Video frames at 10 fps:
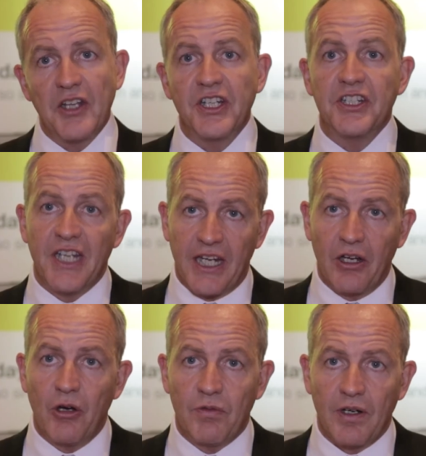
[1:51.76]
I see it
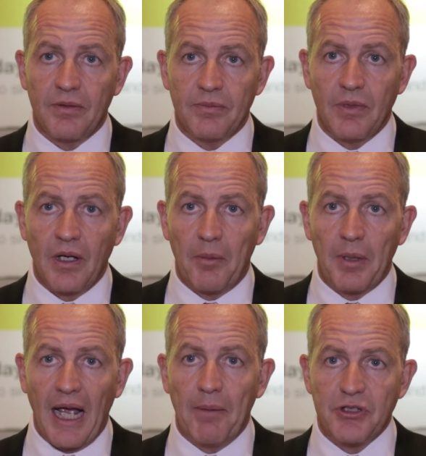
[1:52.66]
taking over. I
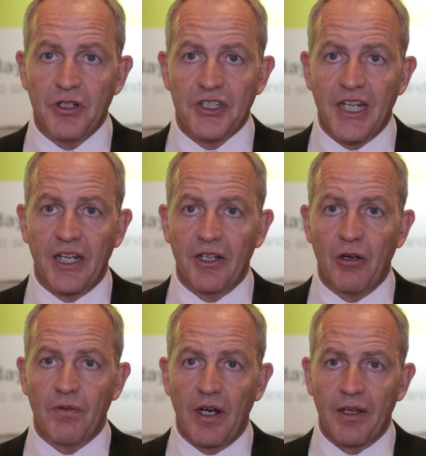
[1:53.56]
mean, absolutely taking
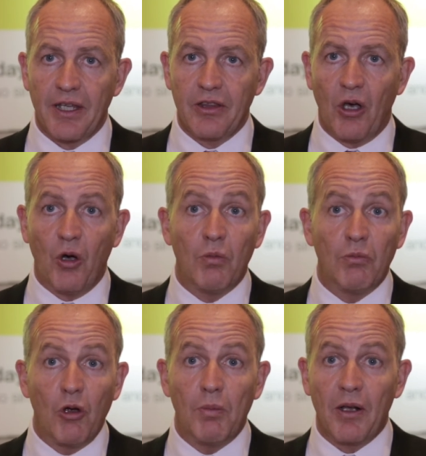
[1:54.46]
over. I think the whole
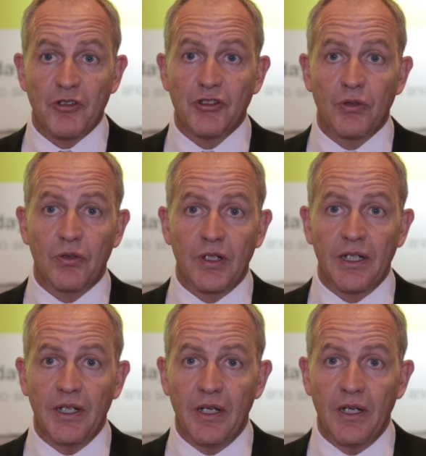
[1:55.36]
mobile story